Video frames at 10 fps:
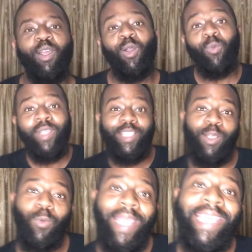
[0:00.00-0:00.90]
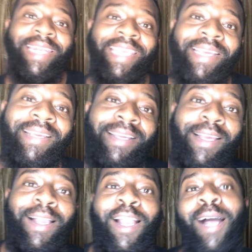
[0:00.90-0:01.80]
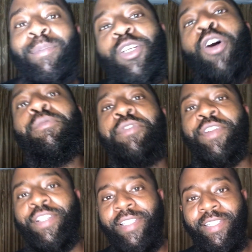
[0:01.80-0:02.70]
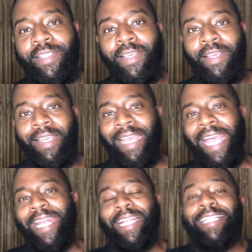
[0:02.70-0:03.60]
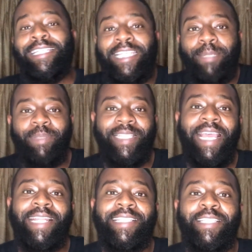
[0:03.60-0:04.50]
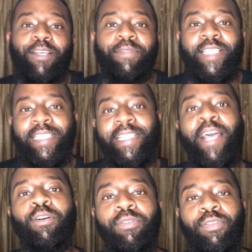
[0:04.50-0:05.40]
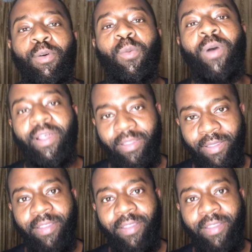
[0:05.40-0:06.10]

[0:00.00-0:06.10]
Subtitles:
With an awakening comes confidence and a deep sense of self-worth.